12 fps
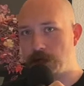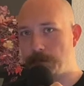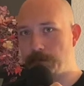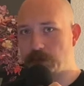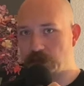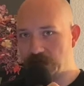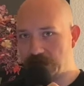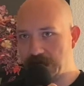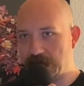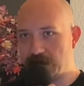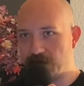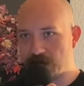
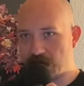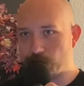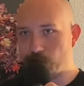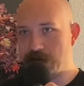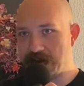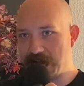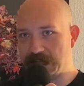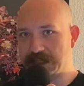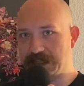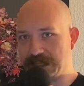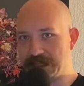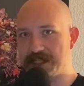believe that
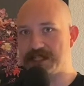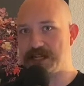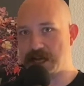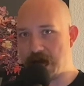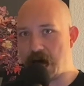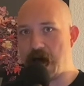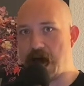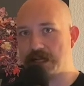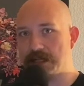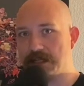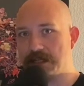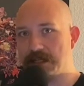reality is
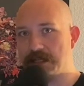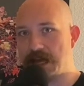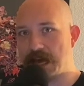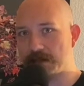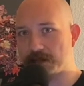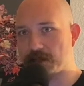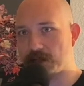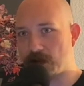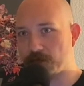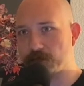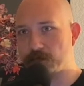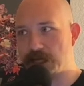not as the
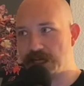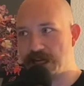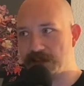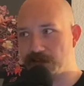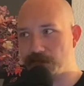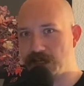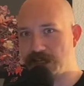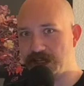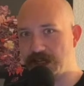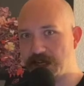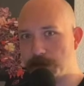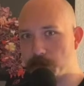government and the
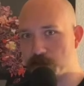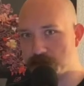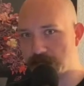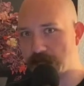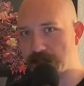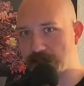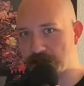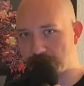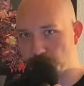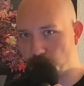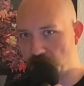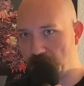media presents it
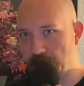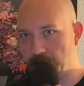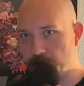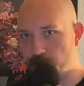to be.